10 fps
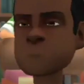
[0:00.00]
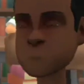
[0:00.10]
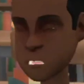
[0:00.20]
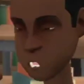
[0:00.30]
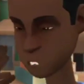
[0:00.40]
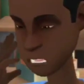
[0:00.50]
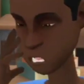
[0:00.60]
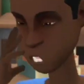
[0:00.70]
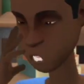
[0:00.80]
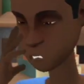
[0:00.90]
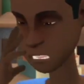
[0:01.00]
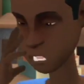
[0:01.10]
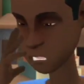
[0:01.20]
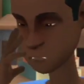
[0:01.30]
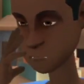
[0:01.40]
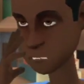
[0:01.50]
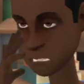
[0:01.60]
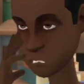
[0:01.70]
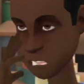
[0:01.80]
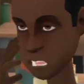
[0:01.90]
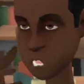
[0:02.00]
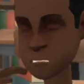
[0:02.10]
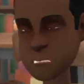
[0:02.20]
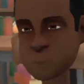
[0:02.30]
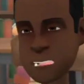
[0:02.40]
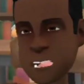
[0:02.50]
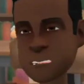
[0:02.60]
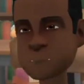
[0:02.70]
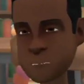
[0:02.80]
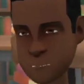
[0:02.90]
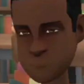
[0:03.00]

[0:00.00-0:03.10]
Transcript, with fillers: Just when things got worse, Grace saw the teacher.